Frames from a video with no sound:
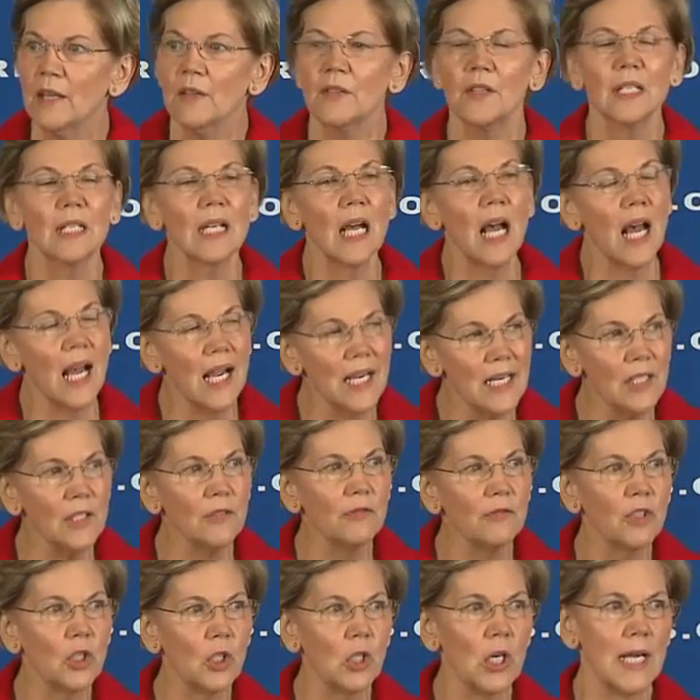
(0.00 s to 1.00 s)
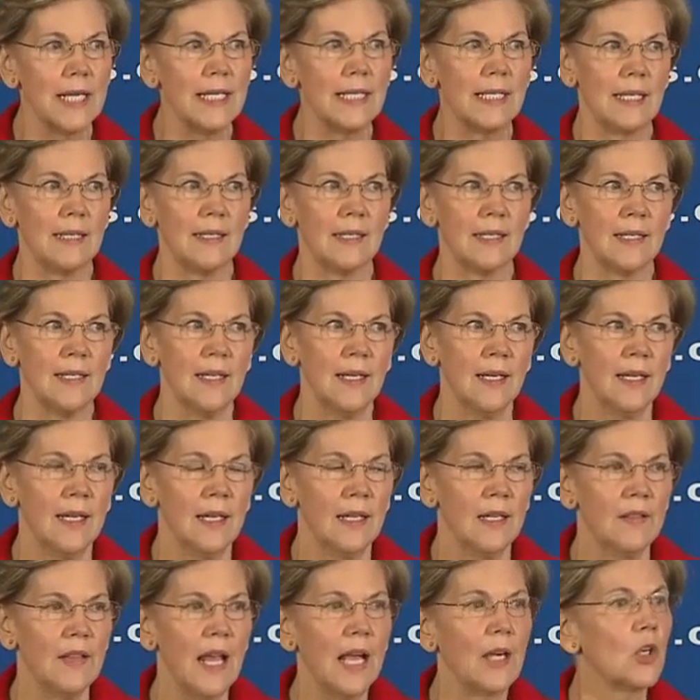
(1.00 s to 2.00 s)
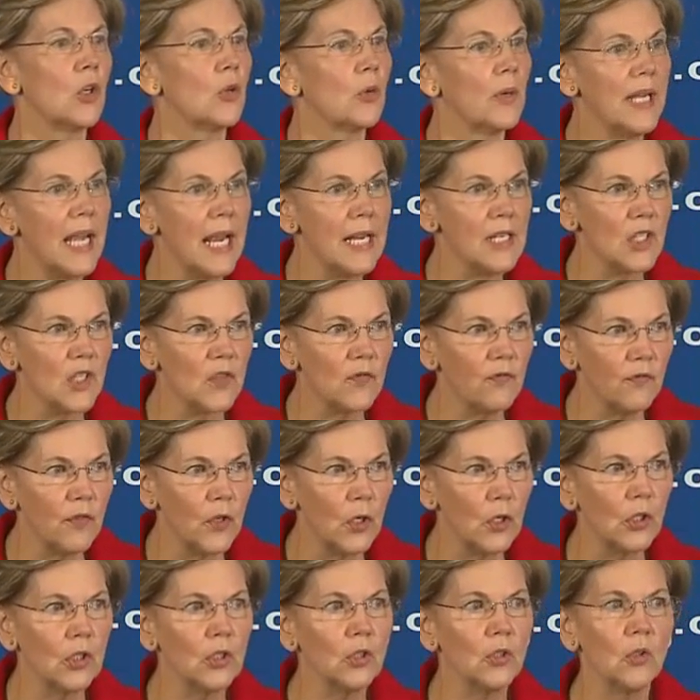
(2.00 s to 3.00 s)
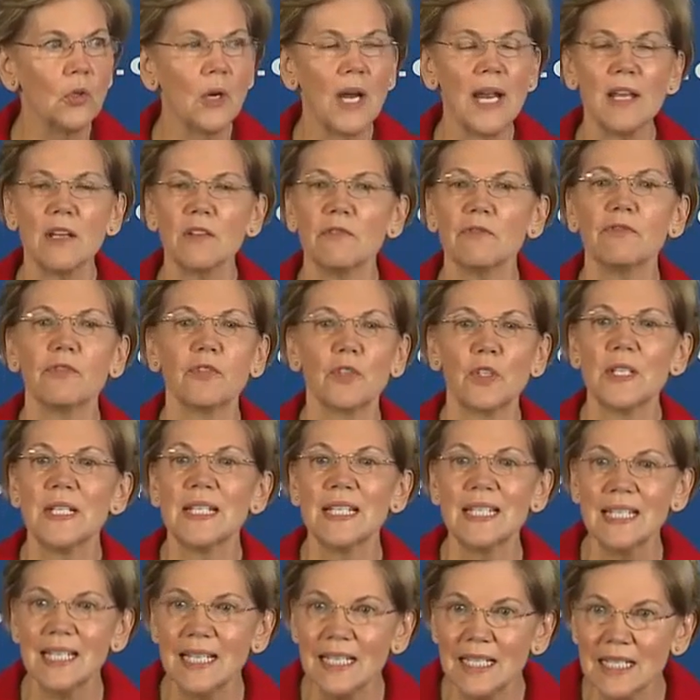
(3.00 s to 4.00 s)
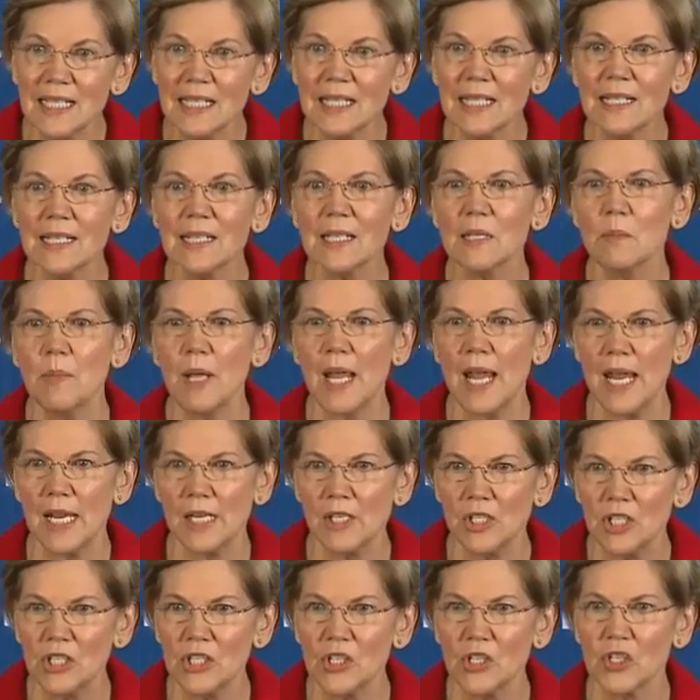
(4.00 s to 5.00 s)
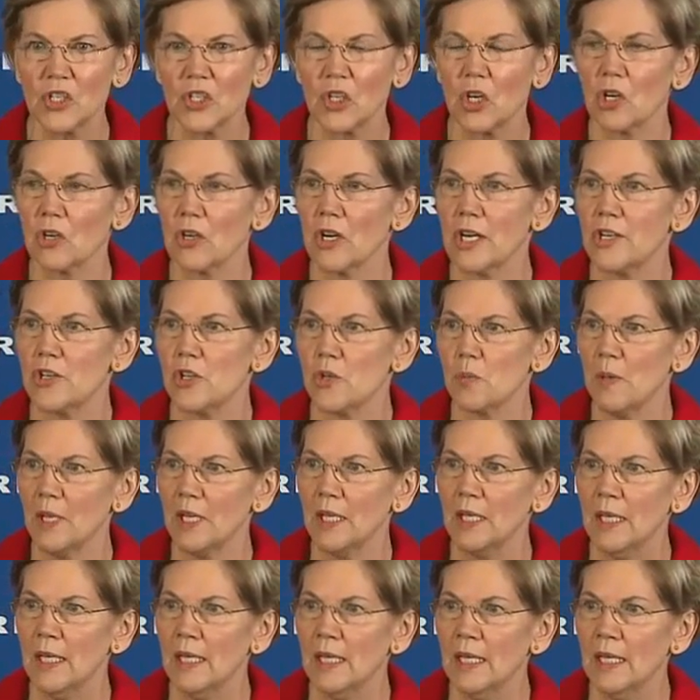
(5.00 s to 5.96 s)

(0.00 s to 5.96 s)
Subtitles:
the kind of crisis that creates fertile ground for cynicism and discouragement,